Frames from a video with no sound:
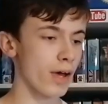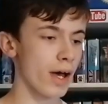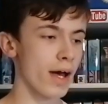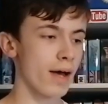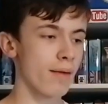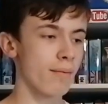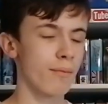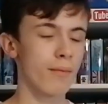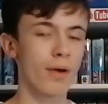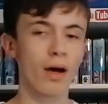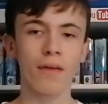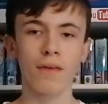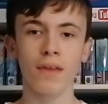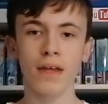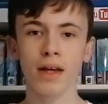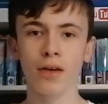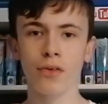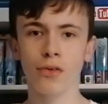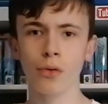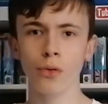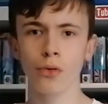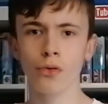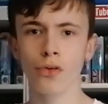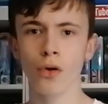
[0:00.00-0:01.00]
I think
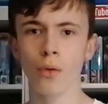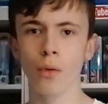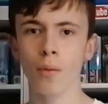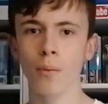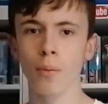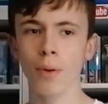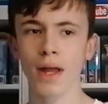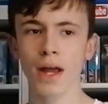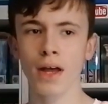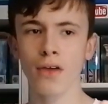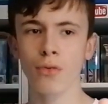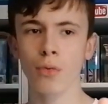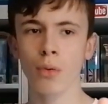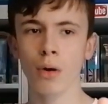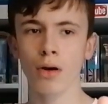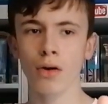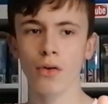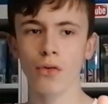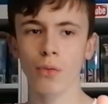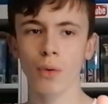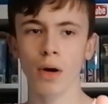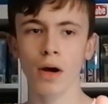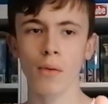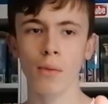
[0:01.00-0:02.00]
it's also on PS1
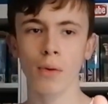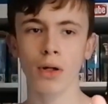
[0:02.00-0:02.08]
as well,